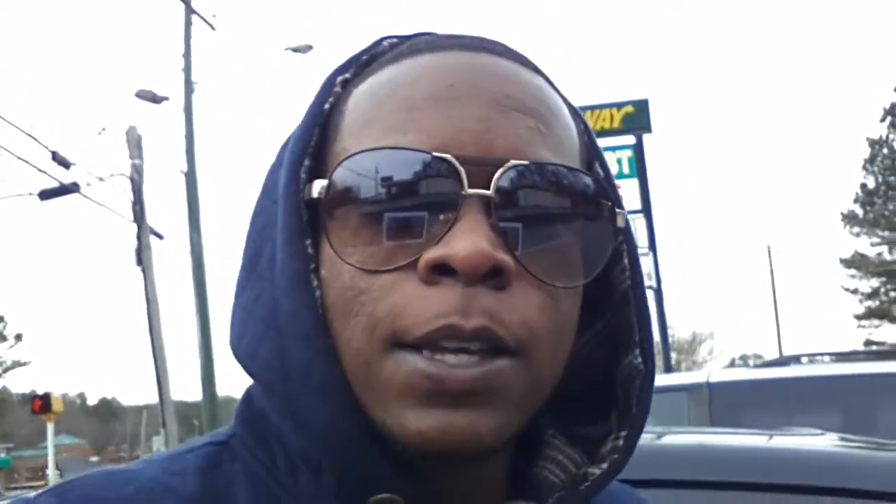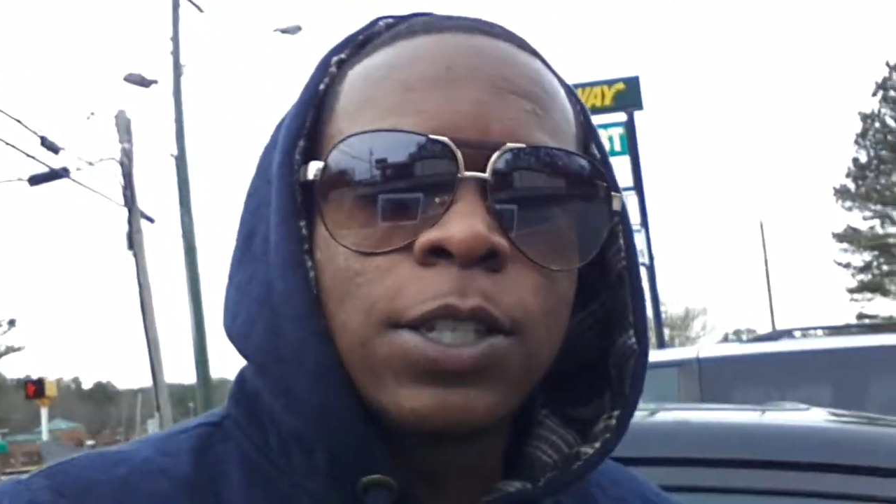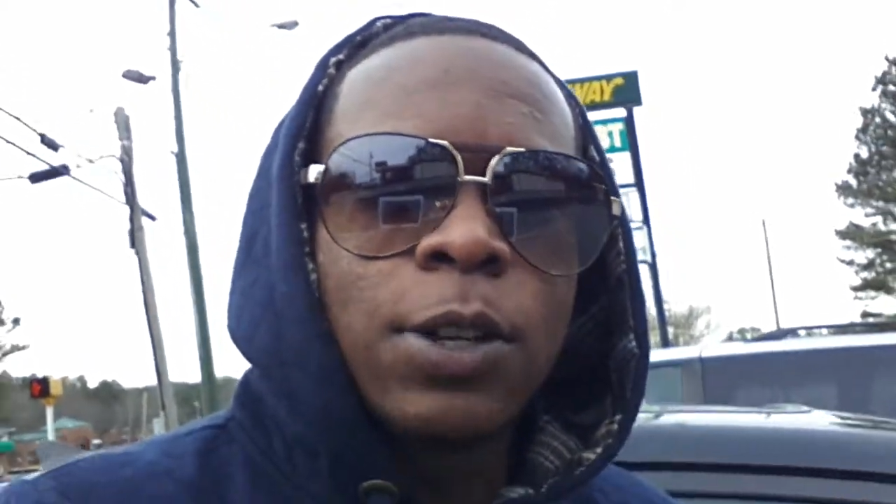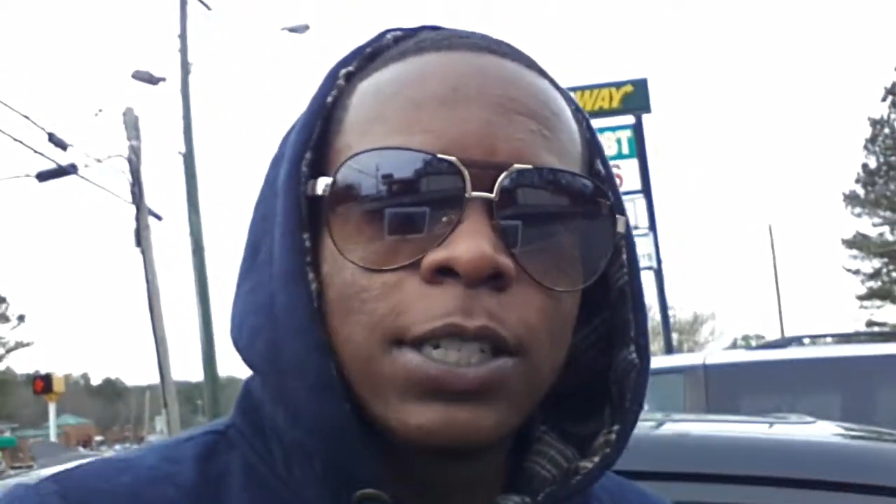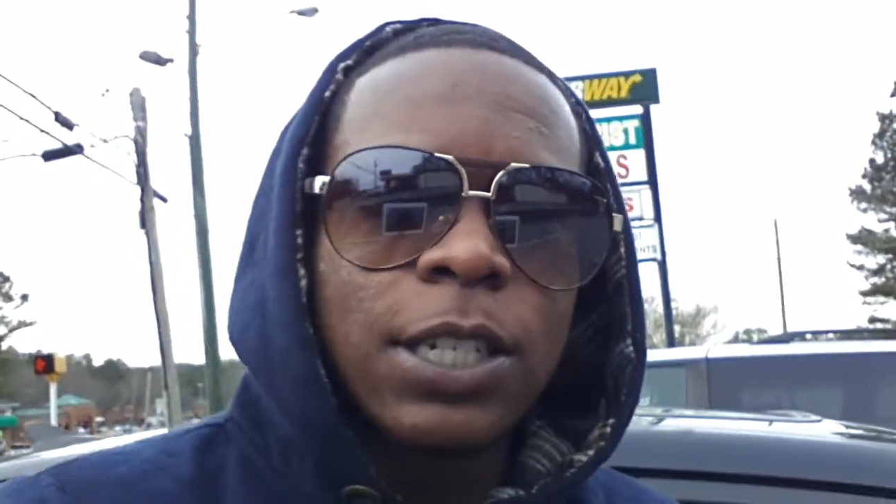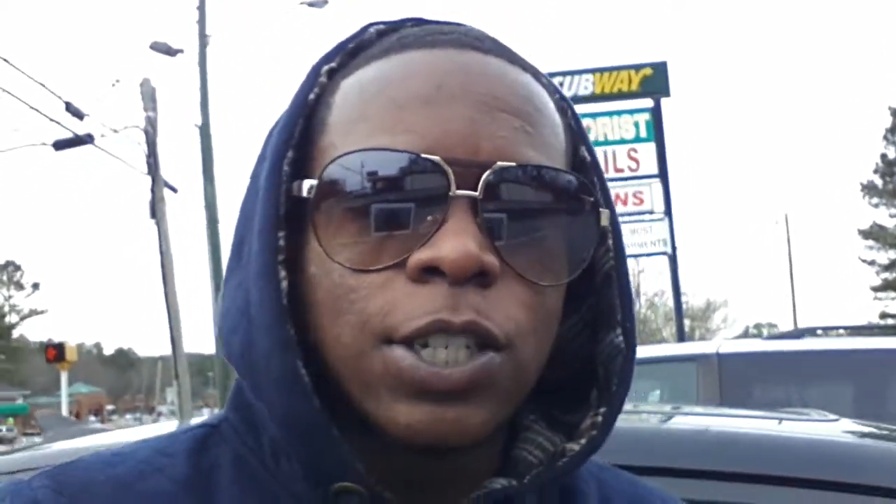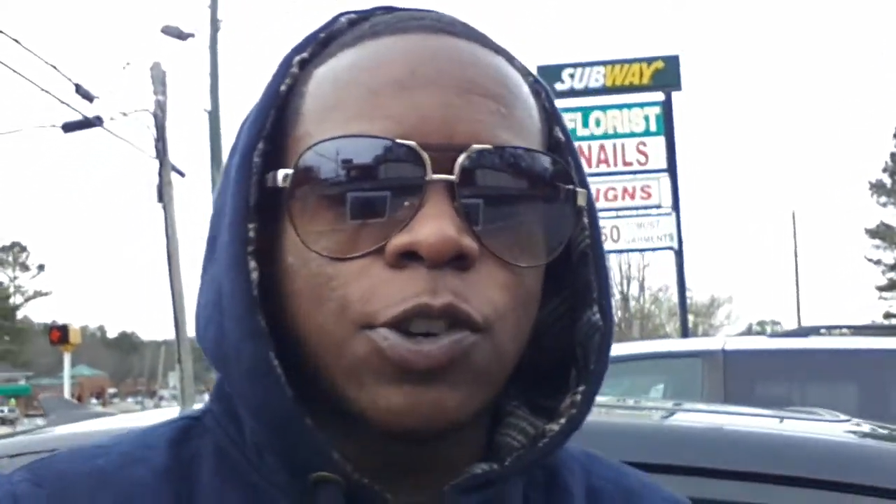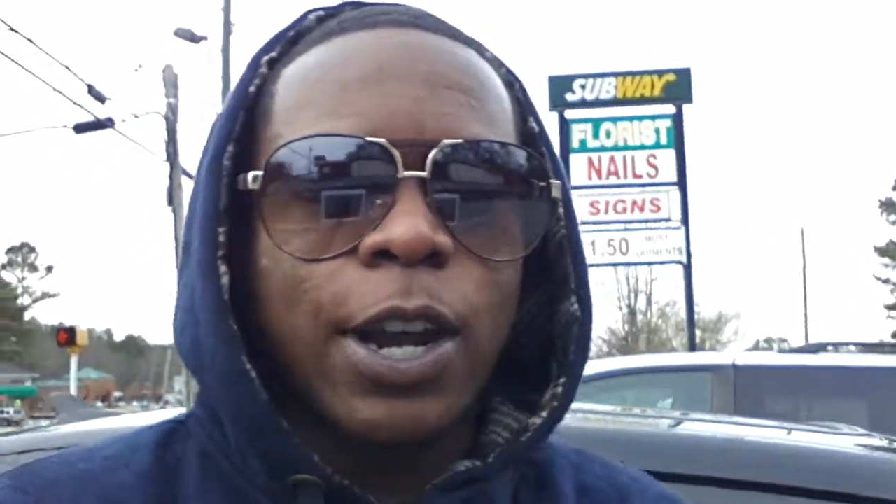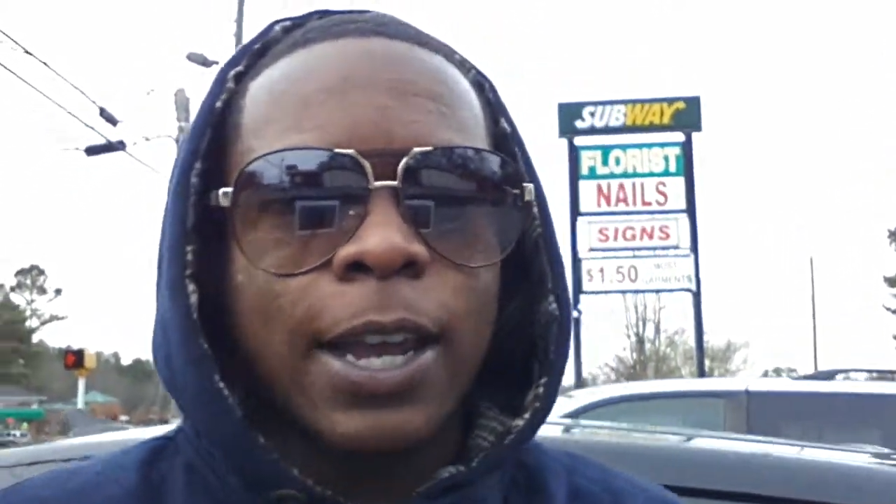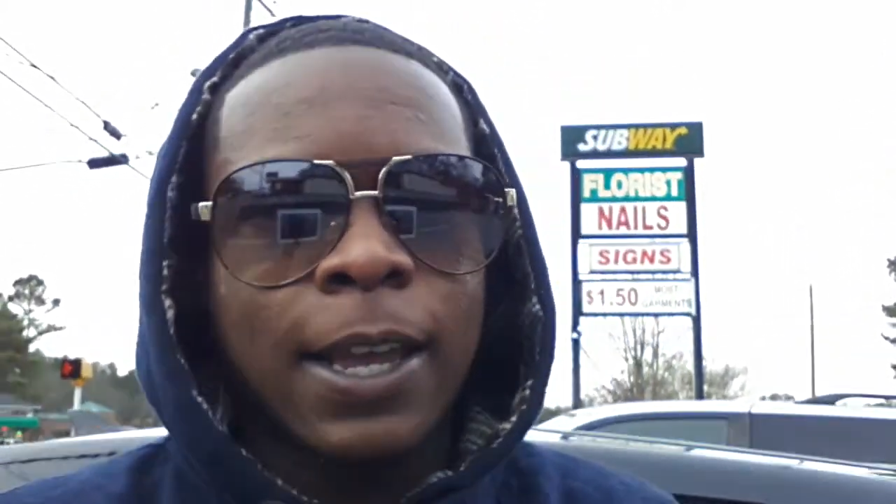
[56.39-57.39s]
So this is
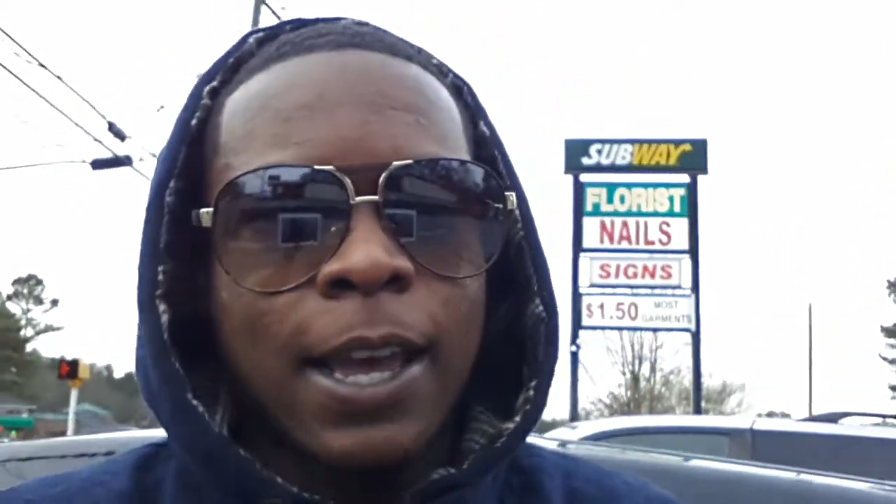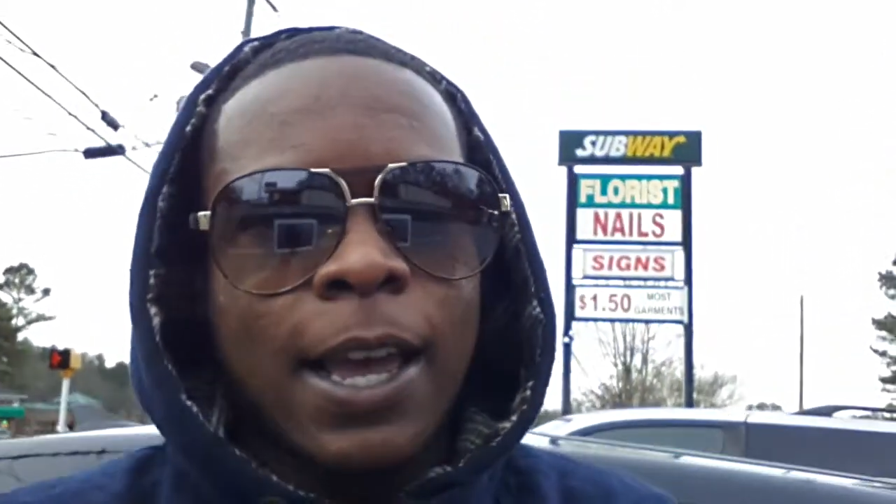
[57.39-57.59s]
Tre